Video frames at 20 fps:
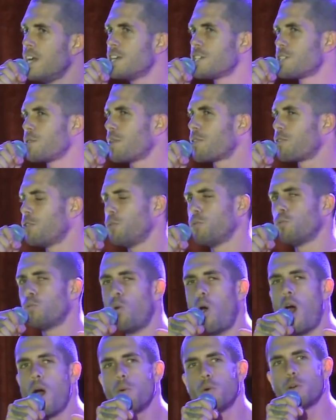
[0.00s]
So I thought,
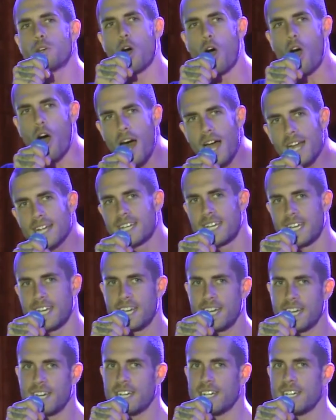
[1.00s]
why would I
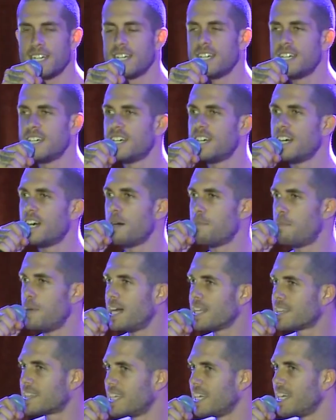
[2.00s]
care
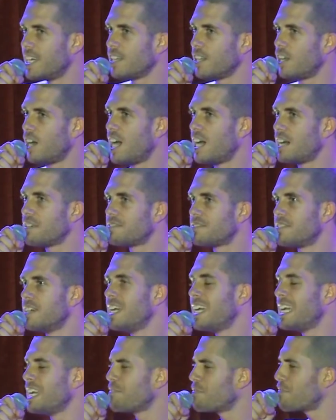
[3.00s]
about their life?
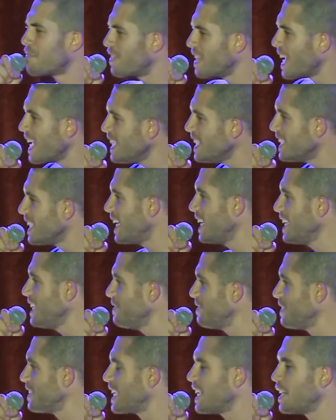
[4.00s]
If they can't
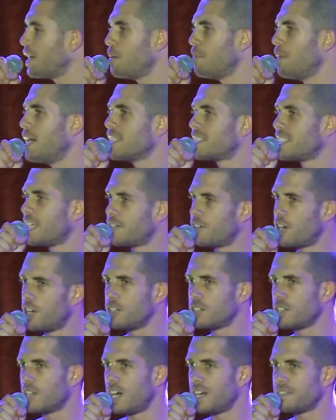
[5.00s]
even care about their
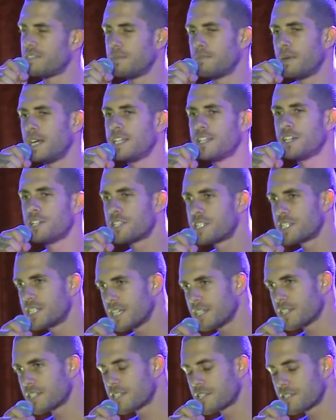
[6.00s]
own life, it made no
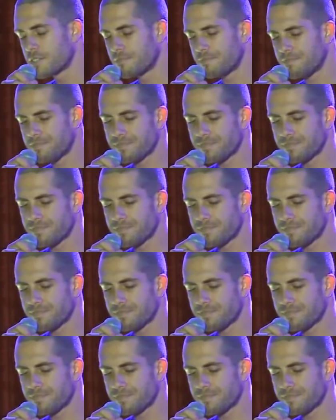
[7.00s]
sense.